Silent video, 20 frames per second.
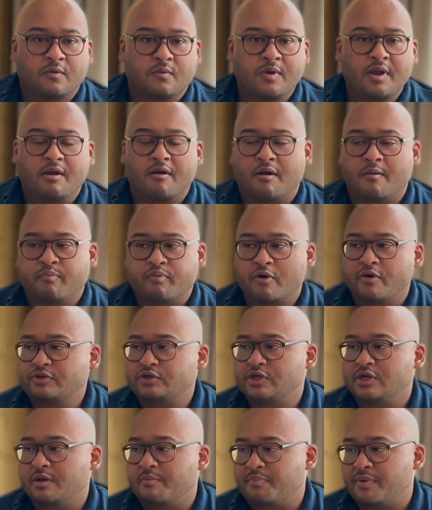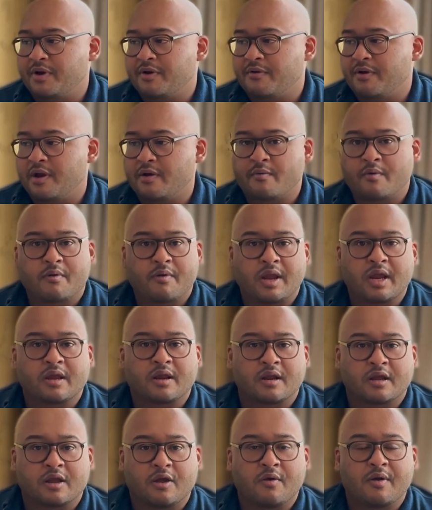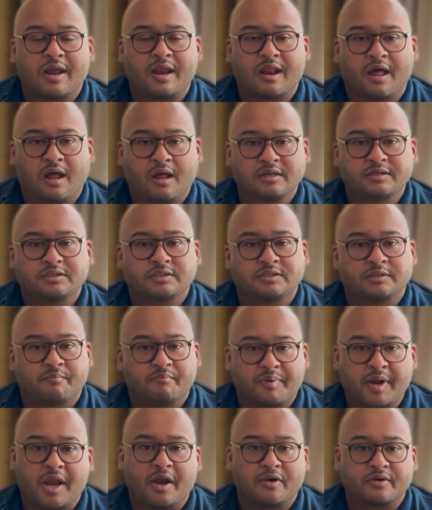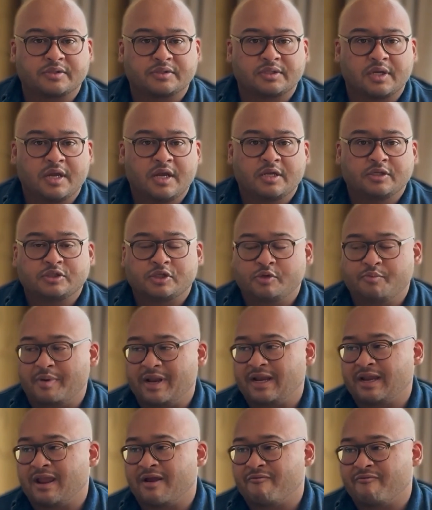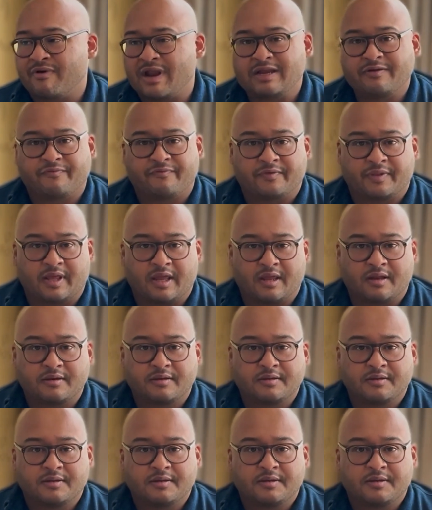We are approaching a period where we're going to go and hunt some bears. So you better get ready for that.